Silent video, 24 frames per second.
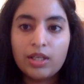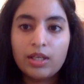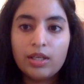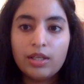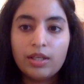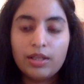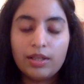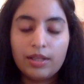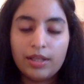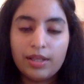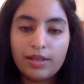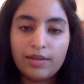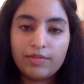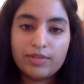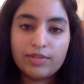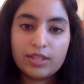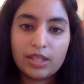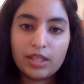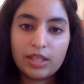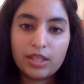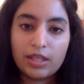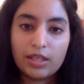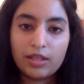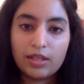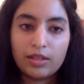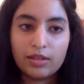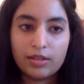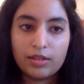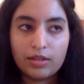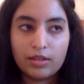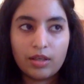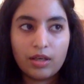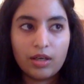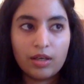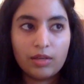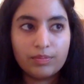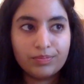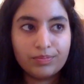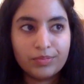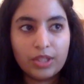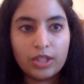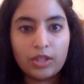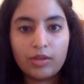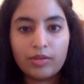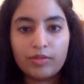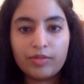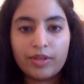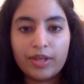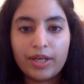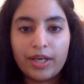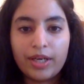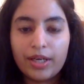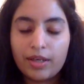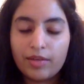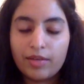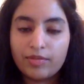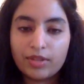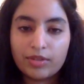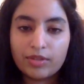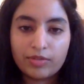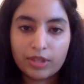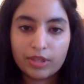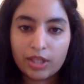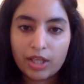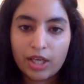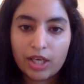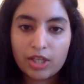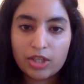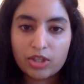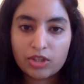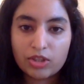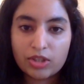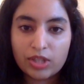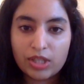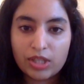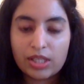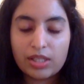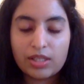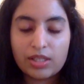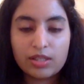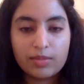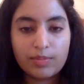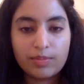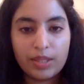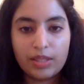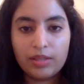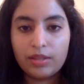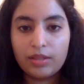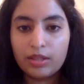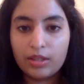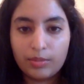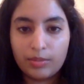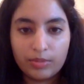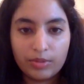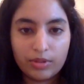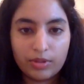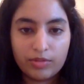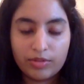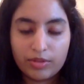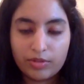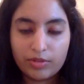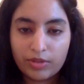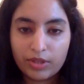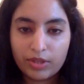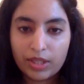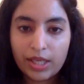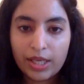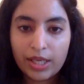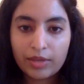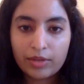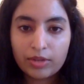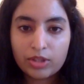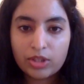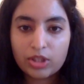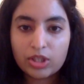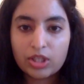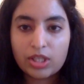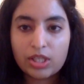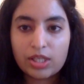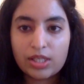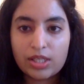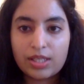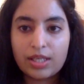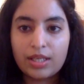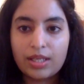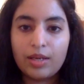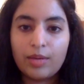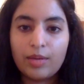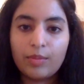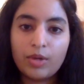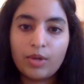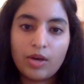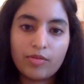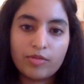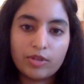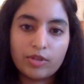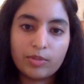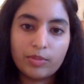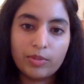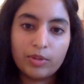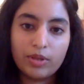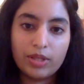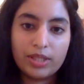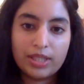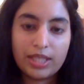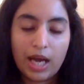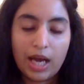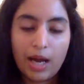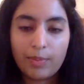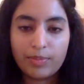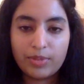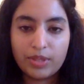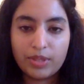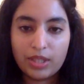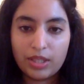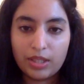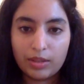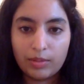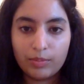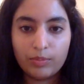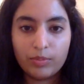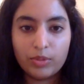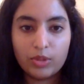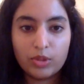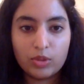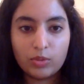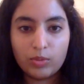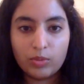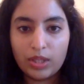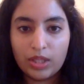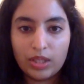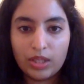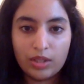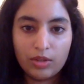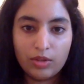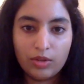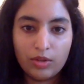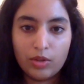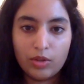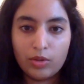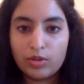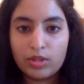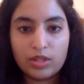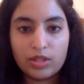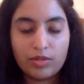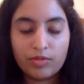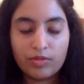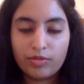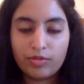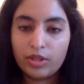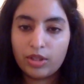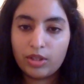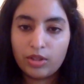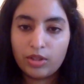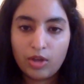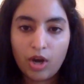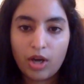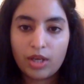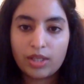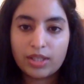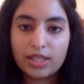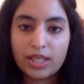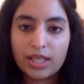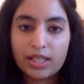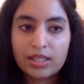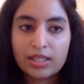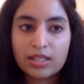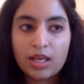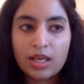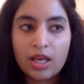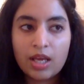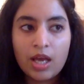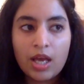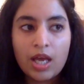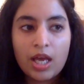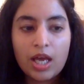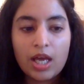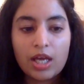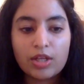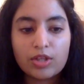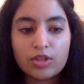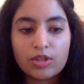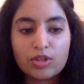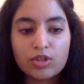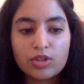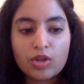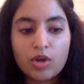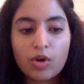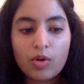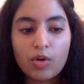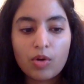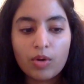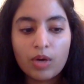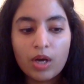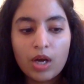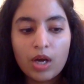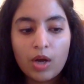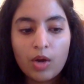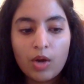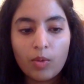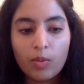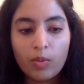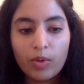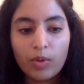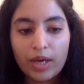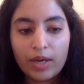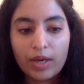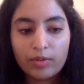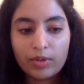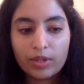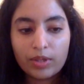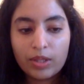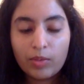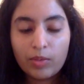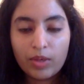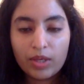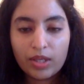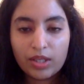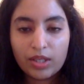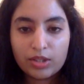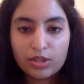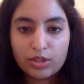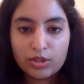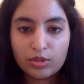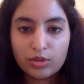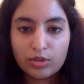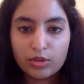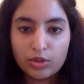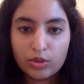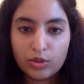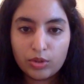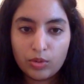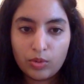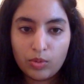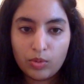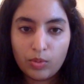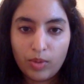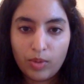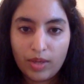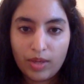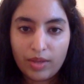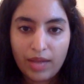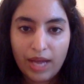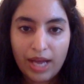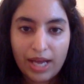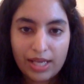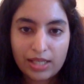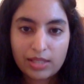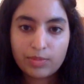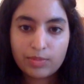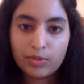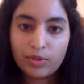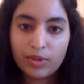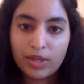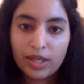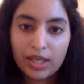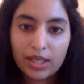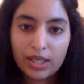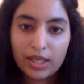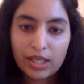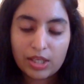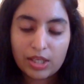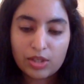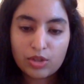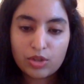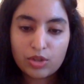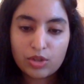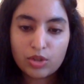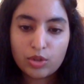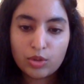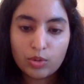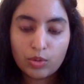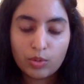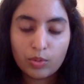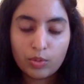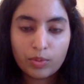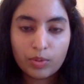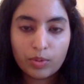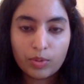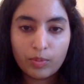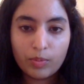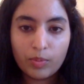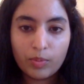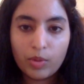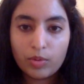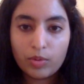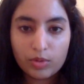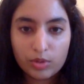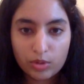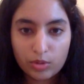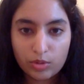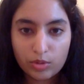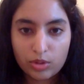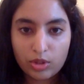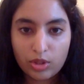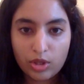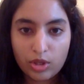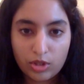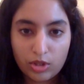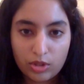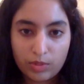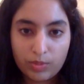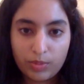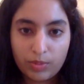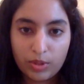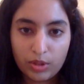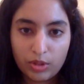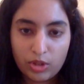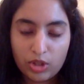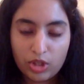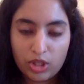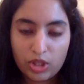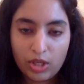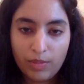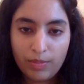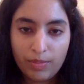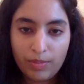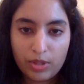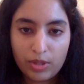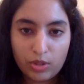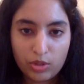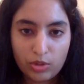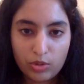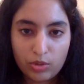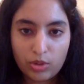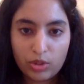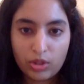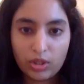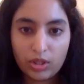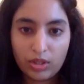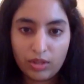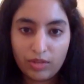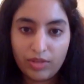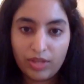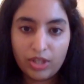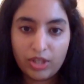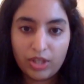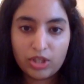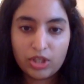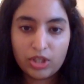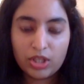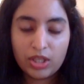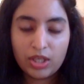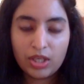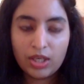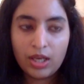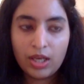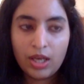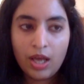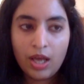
lived in, a variety of different countries, speak a number of different languages, and I'm comfortable adapting between those different contexts. And so what I really wanted to do with Aspirate is to promote social entrepreneurship and social innovation,